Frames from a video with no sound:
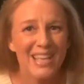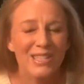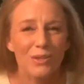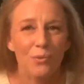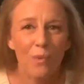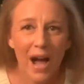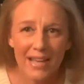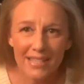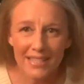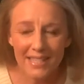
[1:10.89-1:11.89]
So why
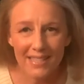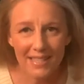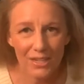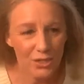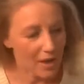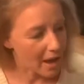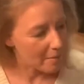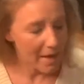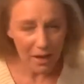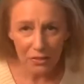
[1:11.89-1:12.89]
is this dish
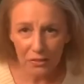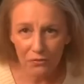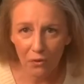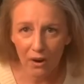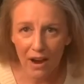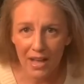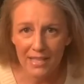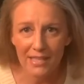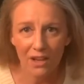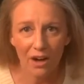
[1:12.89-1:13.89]
healthy for
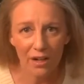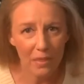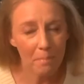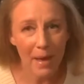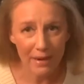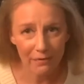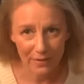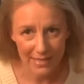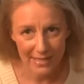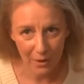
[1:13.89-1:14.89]
us? All the
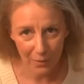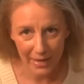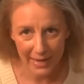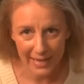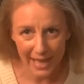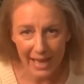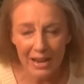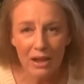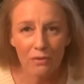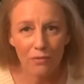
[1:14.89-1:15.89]
benefits that we're gonna get
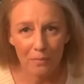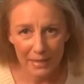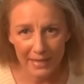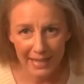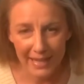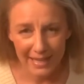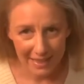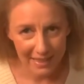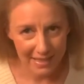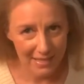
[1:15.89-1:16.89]
from eating
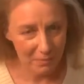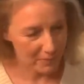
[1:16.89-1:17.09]
this meal.